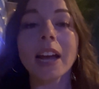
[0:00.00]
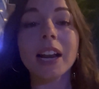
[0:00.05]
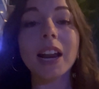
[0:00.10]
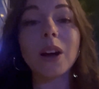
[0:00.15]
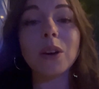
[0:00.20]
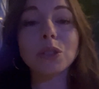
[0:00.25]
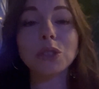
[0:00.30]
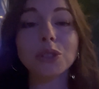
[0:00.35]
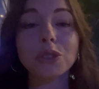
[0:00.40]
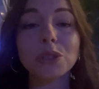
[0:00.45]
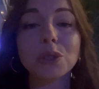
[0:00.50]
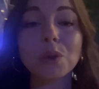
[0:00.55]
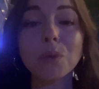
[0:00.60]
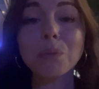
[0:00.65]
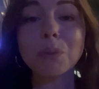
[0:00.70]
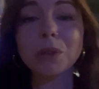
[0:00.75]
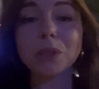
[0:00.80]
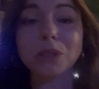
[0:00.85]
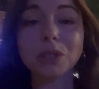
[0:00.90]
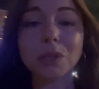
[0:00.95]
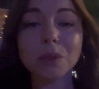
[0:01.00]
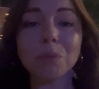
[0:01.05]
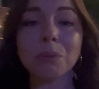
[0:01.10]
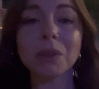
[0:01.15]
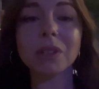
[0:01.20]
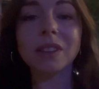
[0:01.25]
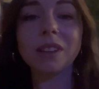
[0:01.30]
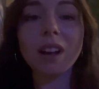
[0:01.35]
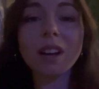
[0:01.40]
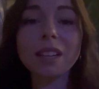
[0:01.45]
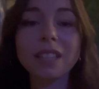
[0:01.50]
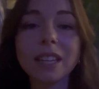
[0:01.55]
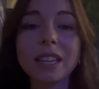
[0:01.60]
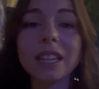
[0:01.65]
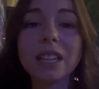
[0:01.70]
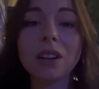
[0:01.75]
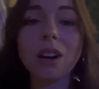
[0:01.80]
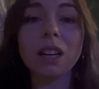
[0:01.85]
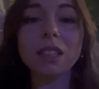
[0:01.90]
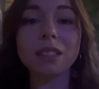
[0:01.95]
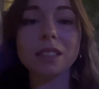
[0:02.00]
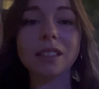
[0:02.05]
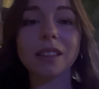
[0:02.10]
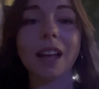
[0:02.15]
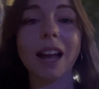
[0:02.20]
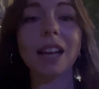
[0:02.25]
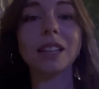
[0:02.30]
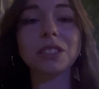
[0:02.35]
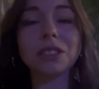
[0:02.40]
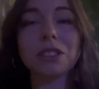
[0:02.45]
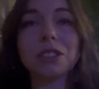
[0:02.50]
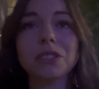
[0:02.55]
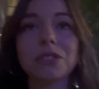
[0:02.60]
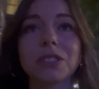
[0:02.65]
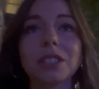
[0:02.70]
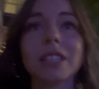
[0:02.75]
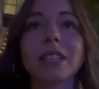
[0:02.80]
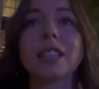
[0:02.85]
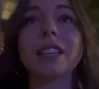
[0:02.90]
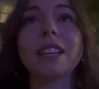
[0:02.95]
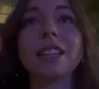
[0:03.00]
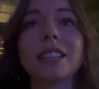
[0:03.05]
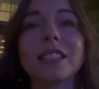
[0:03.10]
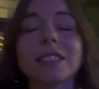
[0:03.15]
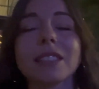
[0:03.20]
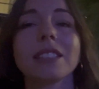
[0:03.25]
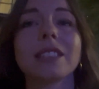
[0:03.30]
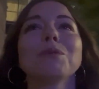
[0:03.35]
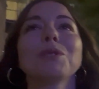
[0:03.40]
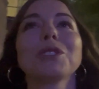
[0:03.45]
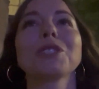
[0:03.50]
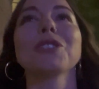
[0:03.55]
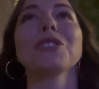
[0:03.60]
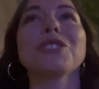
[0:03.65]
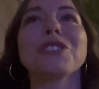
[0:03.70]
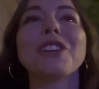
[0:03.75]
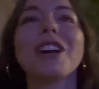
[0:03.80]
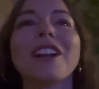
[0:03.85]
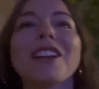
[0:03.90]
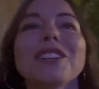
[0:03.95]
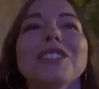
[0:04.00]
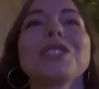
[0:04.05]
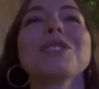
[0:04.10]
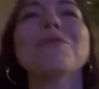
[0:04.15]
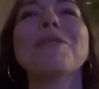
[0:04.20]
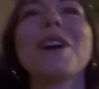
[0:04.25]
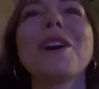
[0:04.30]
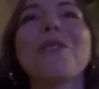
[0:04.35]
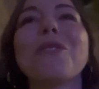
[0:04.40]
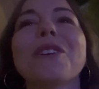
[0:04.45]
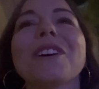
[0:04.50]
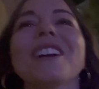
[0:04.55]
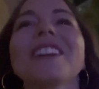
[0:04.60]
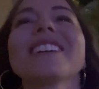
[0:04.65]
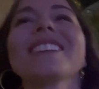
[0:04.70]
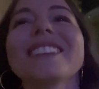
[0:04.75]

And I was super, super lucky and got the last two tickets, so shout out to my work.